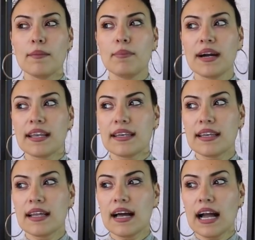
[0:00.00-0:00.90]
but
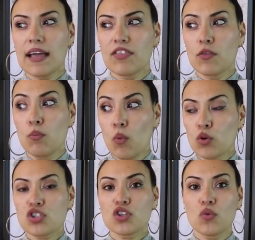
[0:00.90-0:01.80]
I,
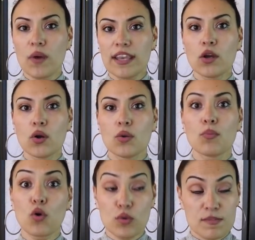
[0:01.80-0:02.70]
most of the weight
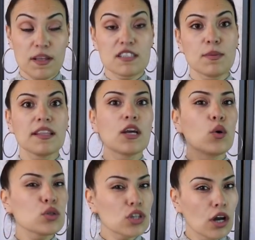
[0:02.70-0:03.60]
or responsibility
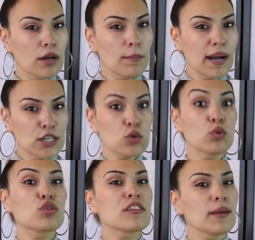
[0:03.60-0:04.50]
goes on my
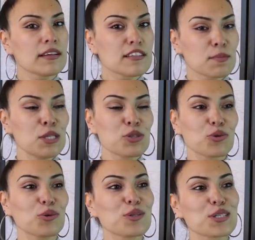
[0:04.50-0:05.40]
shoulders and my husband's
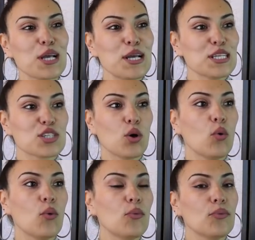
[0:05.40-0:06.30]
shoulders,
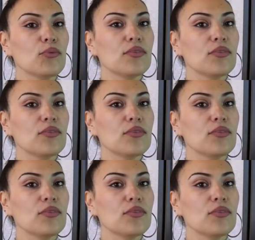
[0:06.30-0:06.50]
so